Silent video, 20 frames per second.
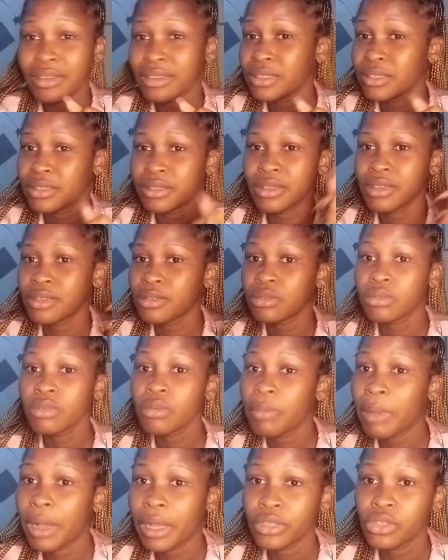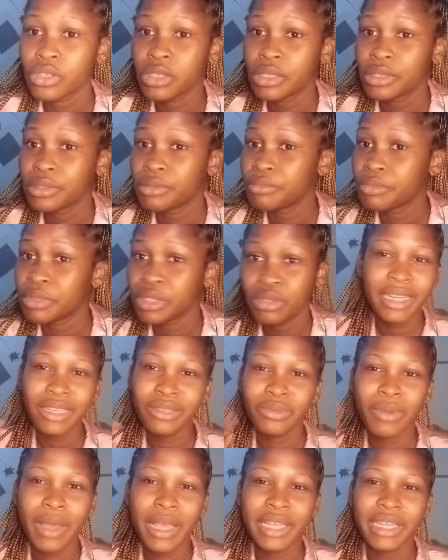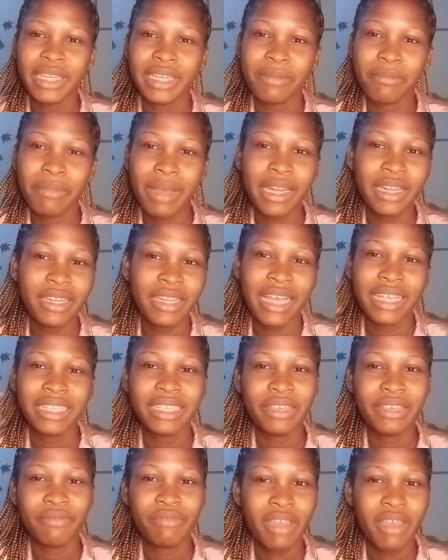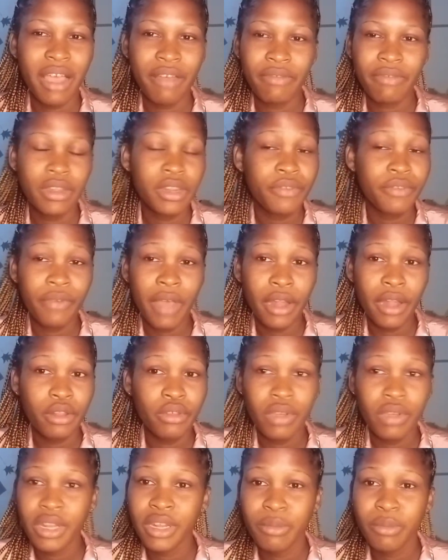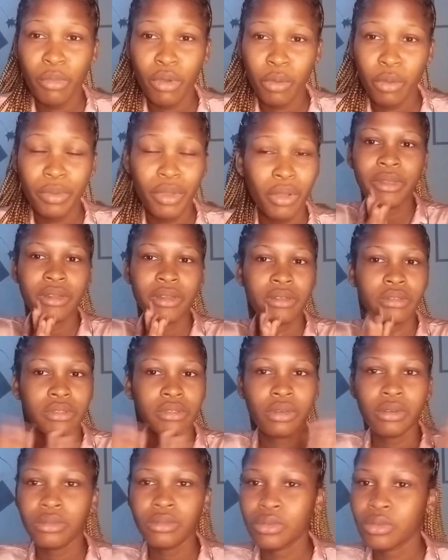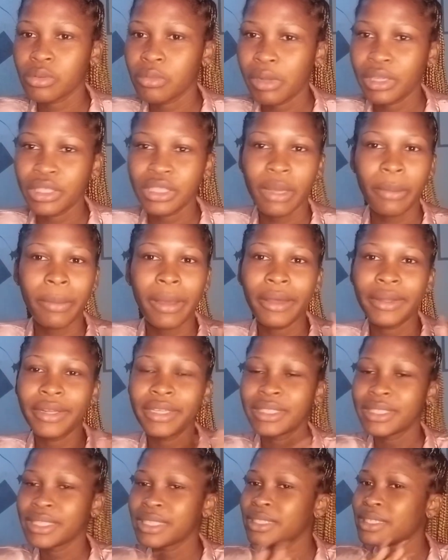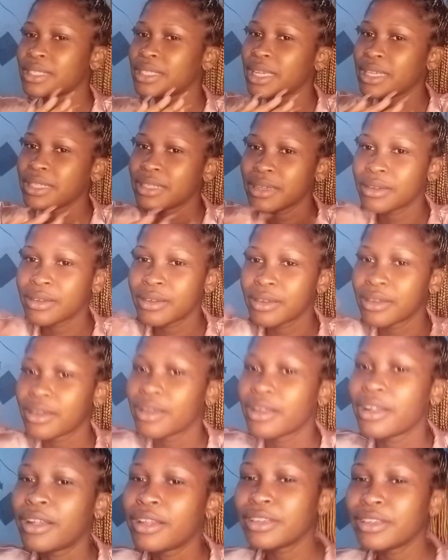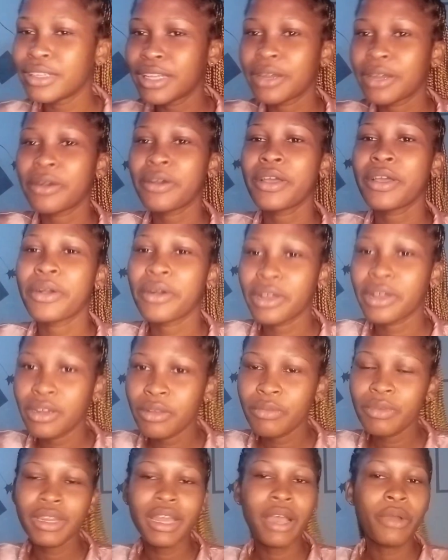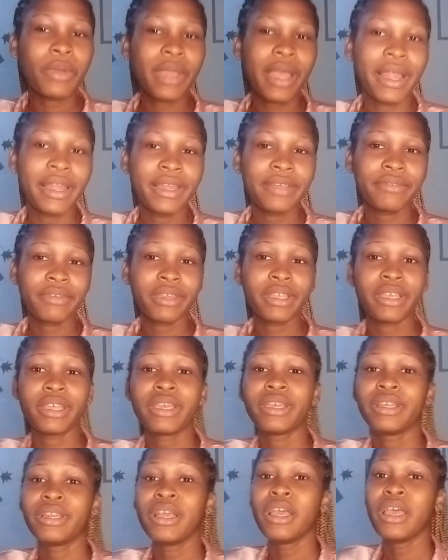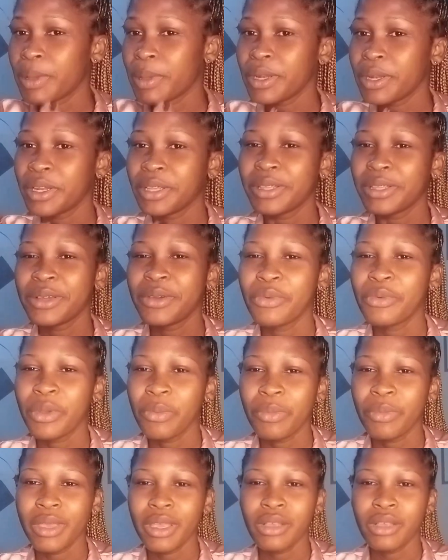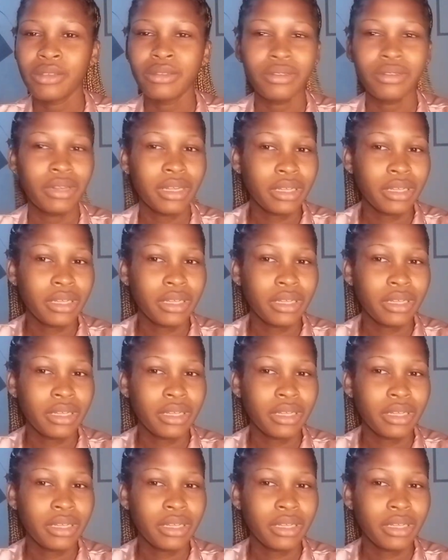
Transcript: It's too much. That is why the money doesn't even have any value anymore. Let me not talk too much about it. It's just the economy that we are living in. Spend the day with me.